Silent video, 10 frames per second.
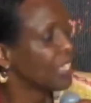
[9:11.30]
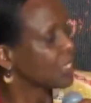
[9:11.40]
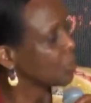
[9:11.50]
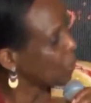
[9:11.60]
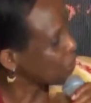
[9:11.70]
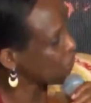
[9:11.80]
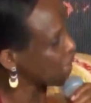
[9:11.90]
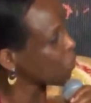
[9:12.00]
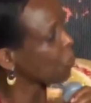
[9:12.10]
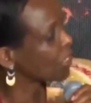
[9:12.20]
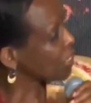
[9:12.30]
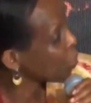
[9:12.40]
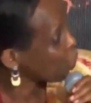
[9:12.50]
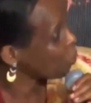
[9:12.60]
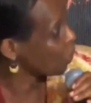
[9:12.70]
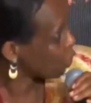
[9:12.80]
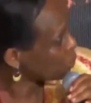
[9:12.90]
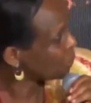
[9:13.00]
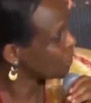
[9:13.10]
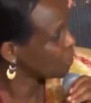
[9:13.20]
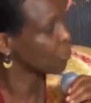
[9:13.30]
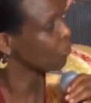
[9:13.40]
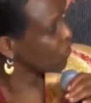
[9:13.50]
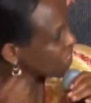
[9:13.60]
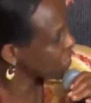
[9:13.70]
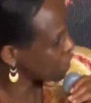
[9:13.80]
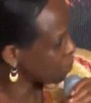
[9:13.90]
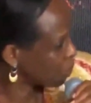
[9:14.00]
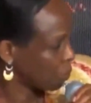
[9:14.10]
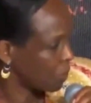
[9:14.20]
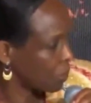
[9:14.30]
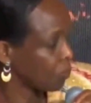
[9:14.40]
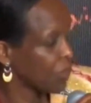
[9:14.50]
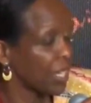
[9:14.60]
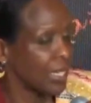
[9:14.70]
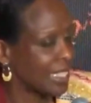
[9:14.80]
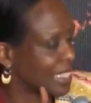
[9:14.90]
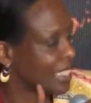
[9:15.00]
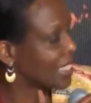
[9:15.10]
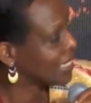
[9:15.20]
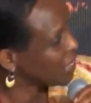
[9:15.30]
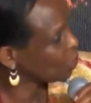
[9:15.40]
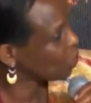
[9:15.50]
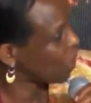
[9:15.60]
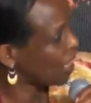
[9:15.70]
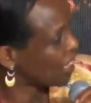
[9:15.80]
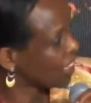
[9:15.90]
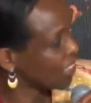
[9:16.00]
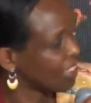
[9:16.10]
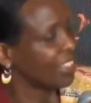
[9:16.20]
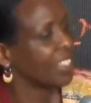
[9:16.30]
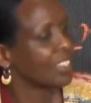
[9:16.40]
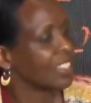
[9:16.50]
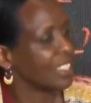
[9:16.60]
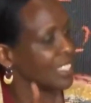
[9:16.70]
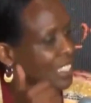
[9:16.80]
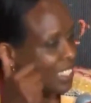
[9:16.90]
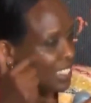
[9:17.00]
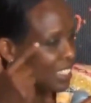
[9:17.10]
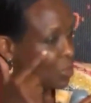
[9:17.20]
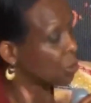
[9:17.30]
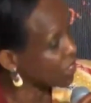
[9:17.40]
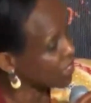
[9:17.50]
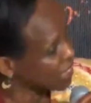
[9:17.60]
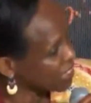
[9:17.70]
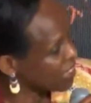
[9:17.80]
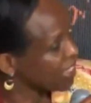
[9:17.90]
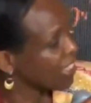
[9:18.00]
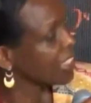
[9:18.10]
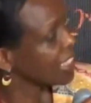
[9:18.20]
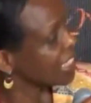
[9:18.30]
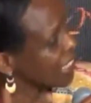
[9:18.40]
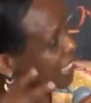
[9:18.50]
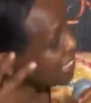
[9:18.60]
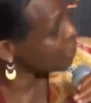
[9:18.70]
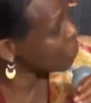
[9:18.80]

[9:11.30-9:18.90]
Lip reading: It's what we can do as a global community to fix this problem that is leading to hunger, that is leading to death, that is leading to